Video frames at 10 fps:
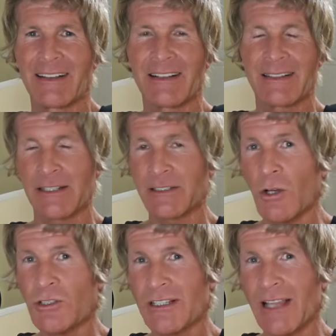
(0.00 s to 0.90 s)

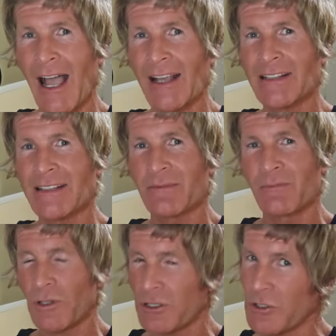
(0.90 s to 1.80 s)
Satoshi lies,
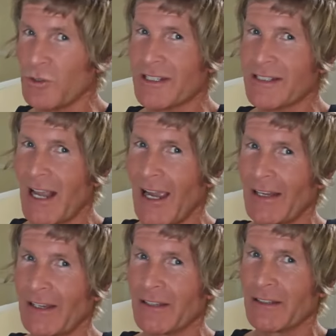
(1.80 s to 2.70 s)
you
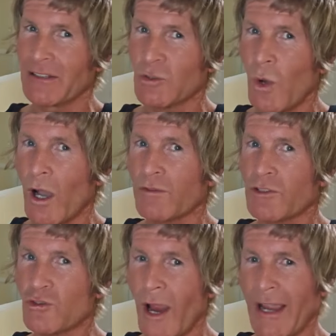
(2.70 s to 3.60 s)
decide. 12
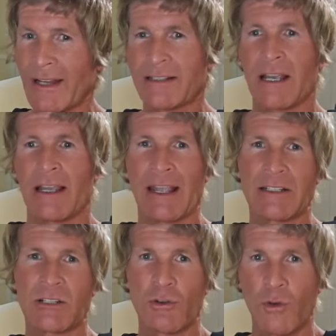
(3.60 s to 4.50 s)
strikes
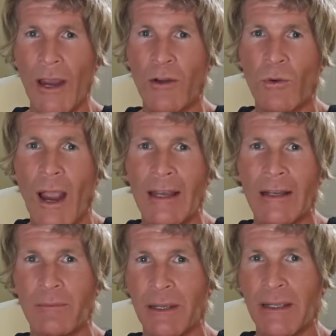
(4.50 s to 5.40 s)
against Craig Wright
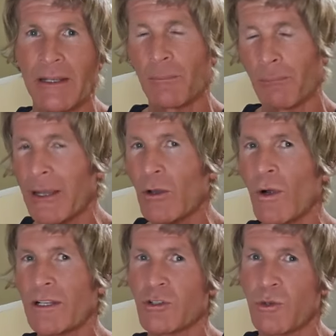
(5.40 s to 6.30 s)
being
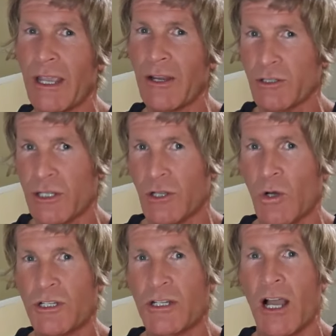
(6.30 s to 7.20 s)
Bitcoin's creator,
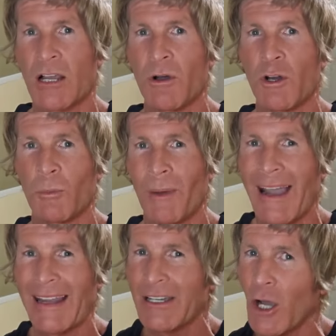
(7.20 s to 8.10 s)
Satoshi Nakamoto,
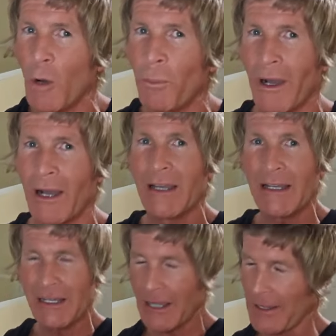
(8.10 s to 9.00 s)
by COPA
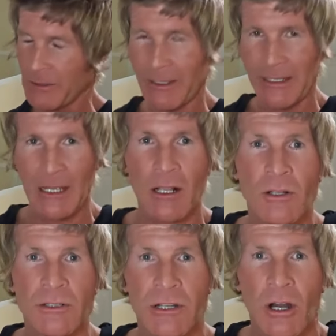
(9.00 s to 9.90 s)
at the beginning of
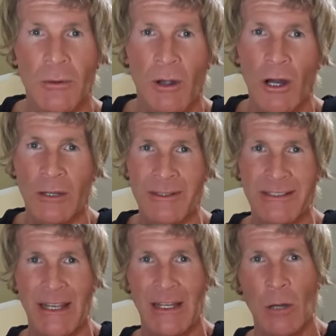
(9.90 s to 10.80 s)
closing argu- arguments
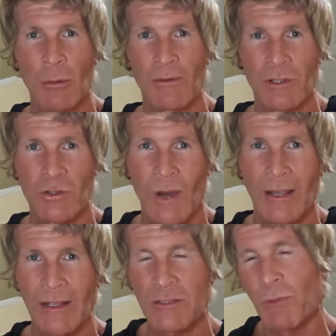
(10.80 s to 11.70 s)
today in COPA versus
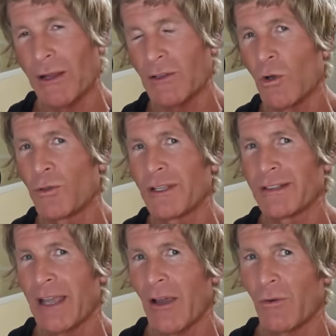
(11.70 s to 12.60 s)
Wright. Let's break the whole thing
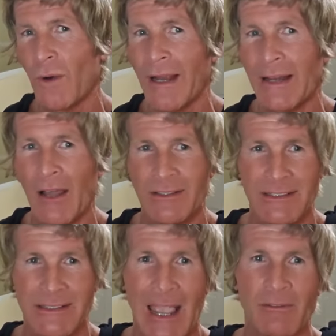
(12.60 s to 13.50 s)
down right now. This
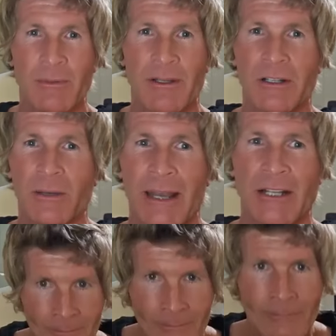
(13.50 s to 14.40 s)
is Gavin Mehl coming at you.